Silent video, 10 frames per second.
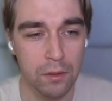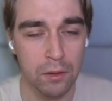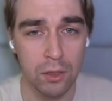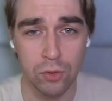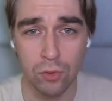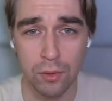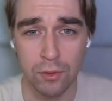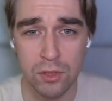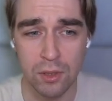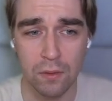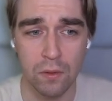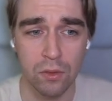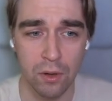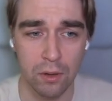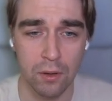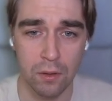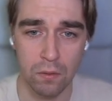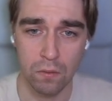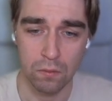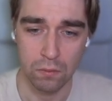need to understand the
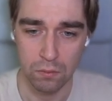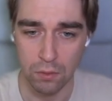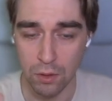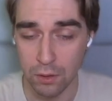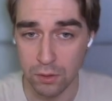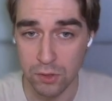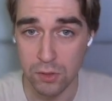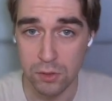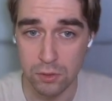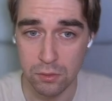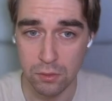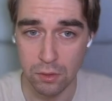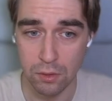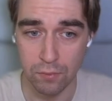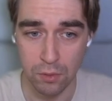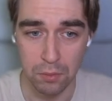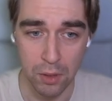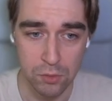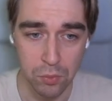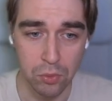target indexes for the
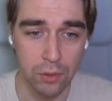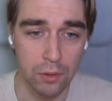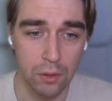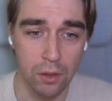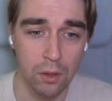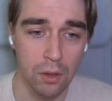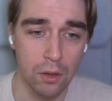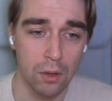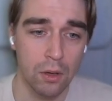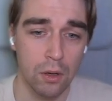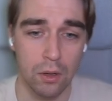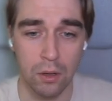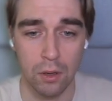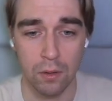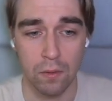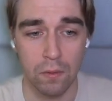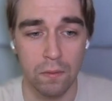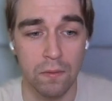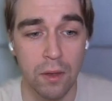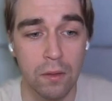MaxPooling and
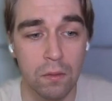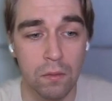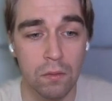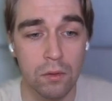then